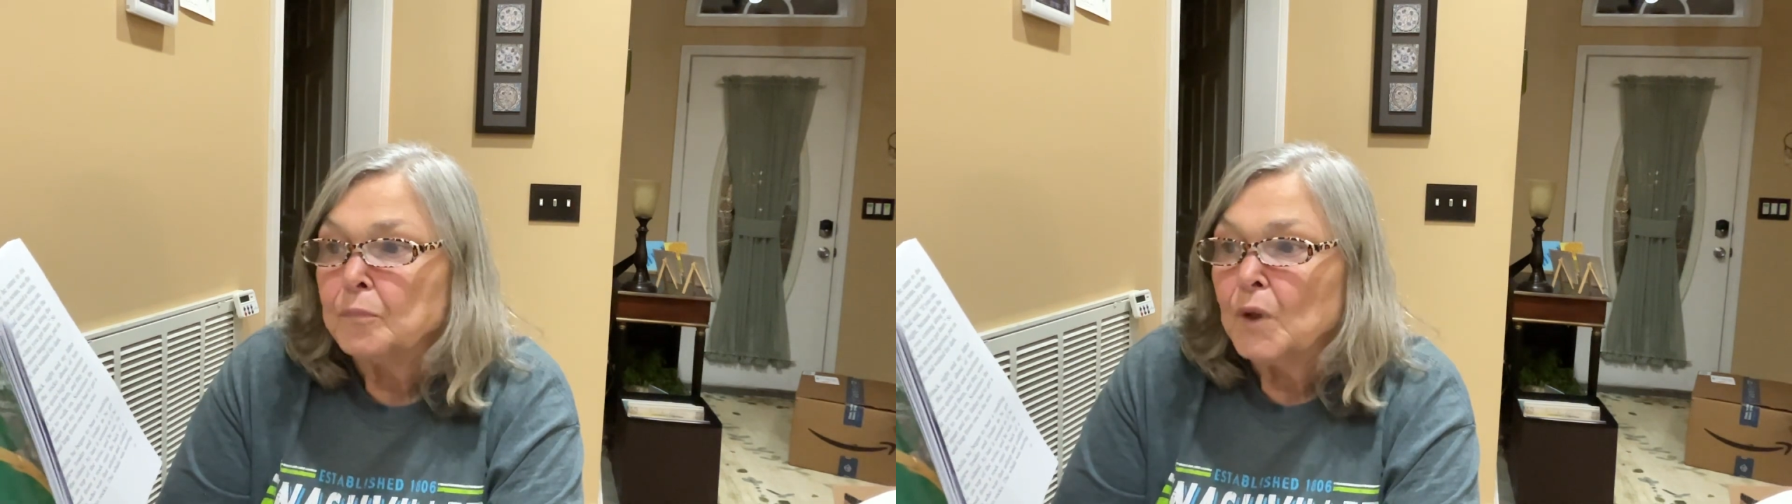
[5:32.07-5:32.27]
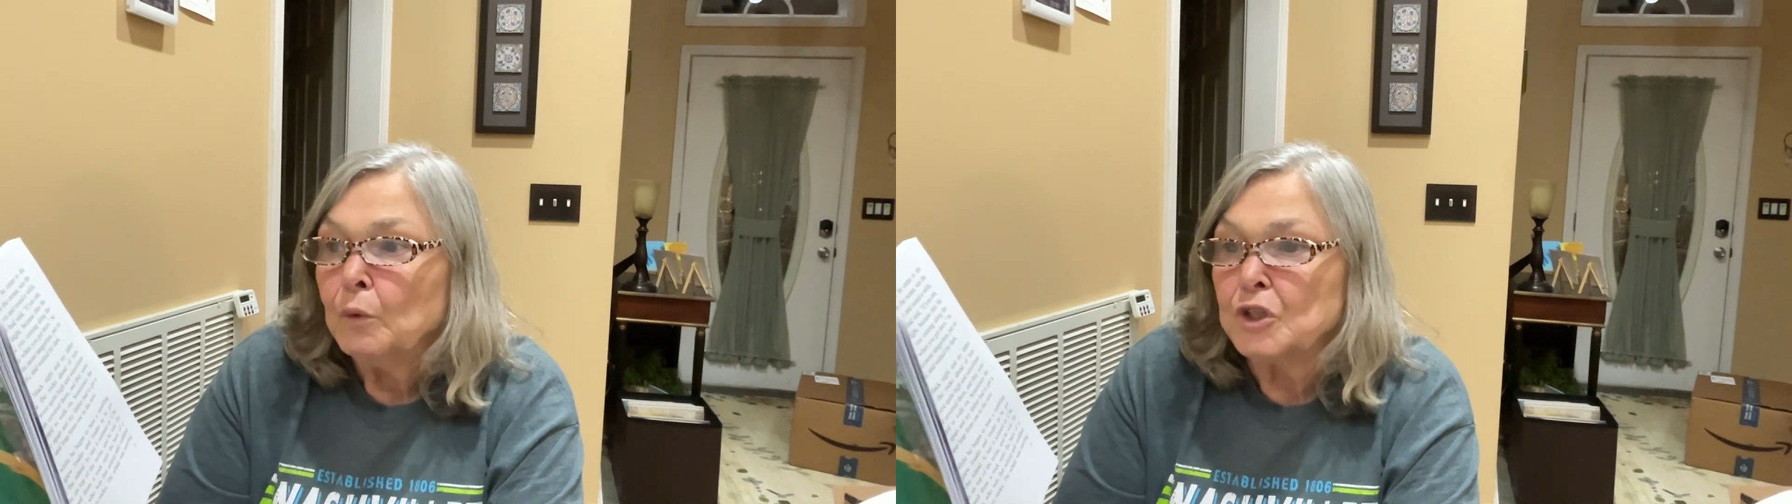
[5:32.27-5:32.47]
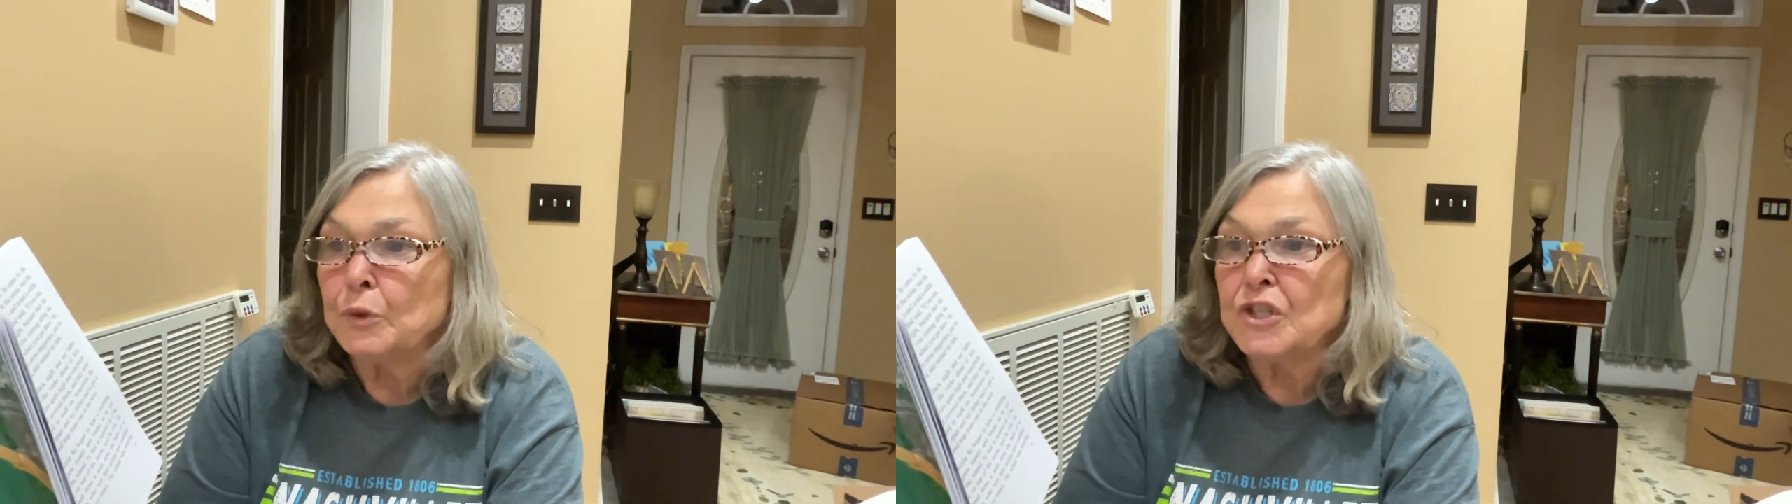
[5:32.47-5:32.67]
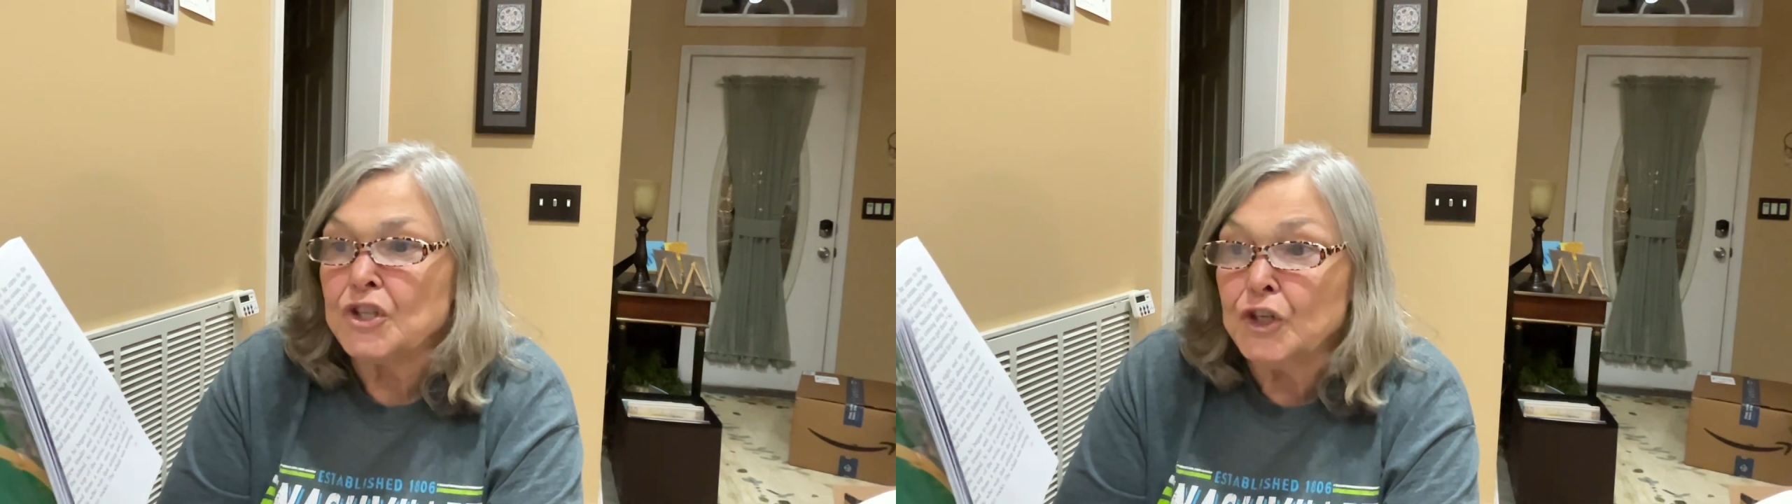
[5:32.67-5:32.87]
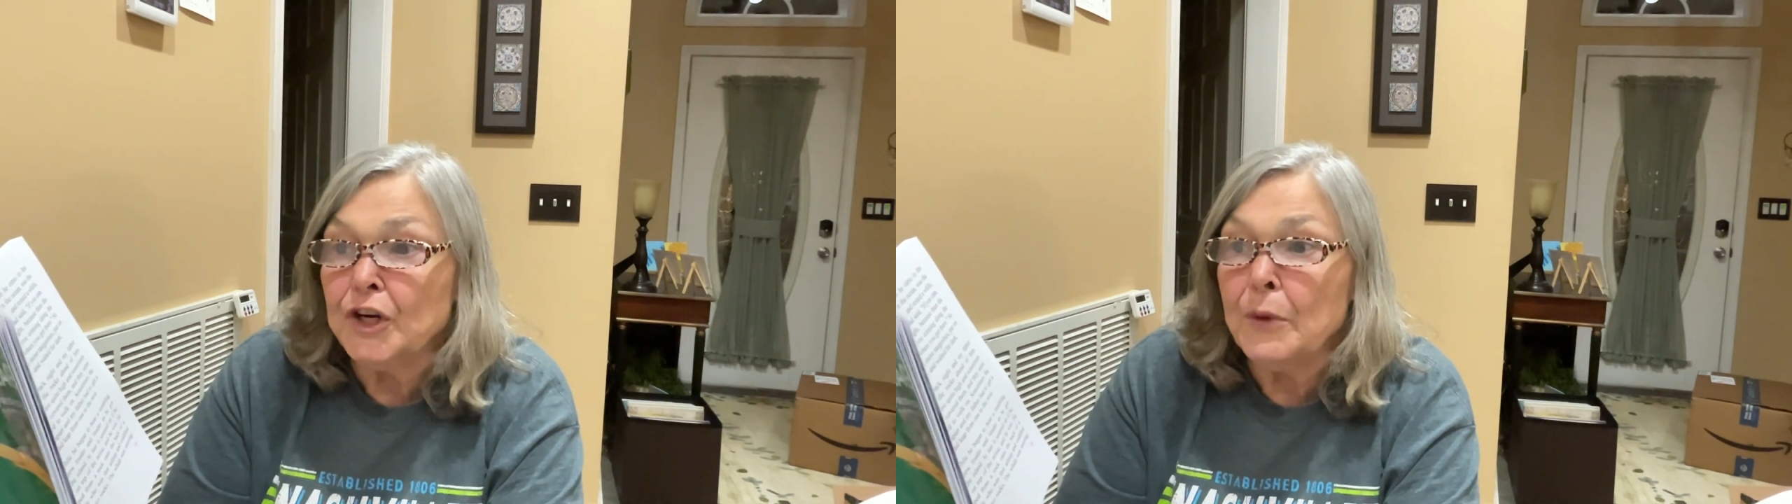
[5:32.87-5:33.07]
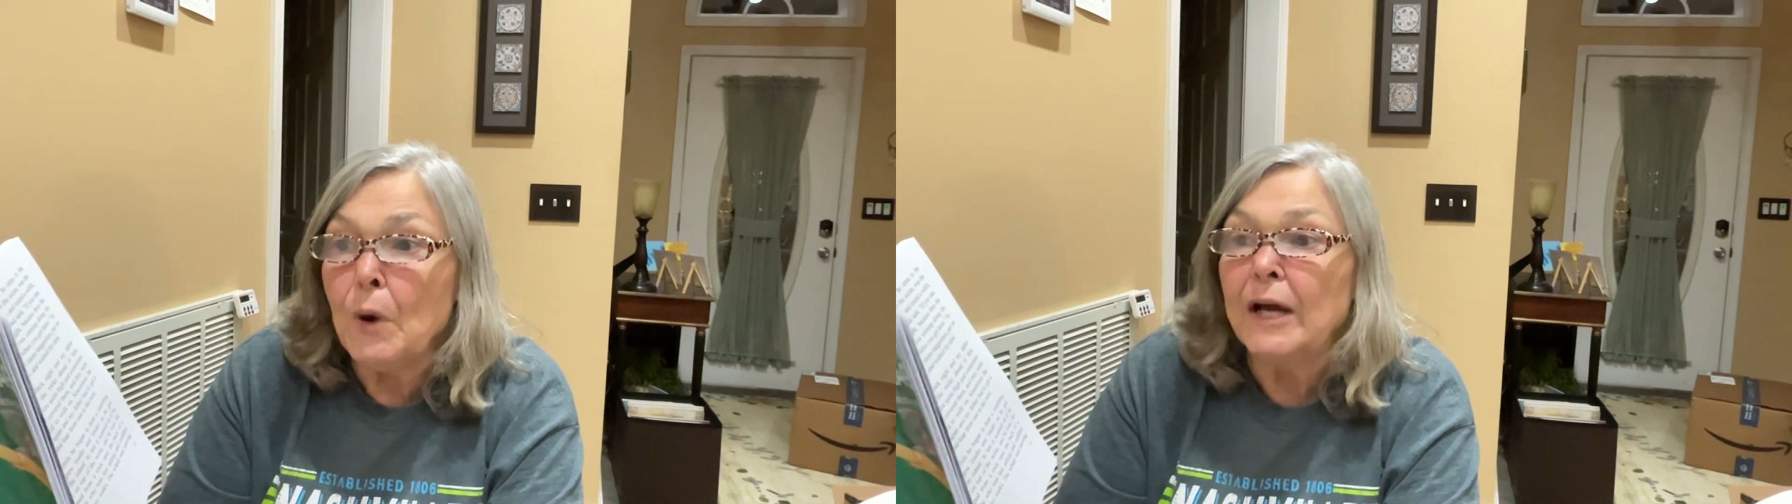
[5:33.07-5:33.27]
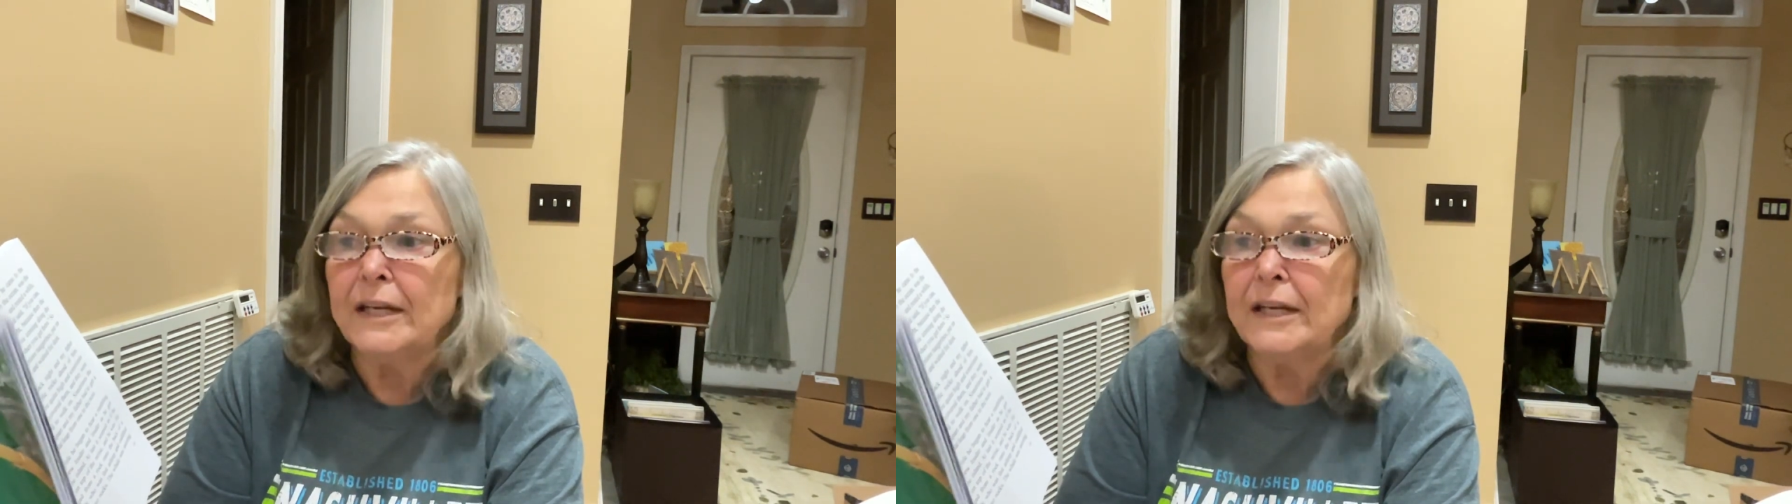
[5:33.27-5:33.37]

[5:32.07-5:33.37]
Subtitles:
which was 31,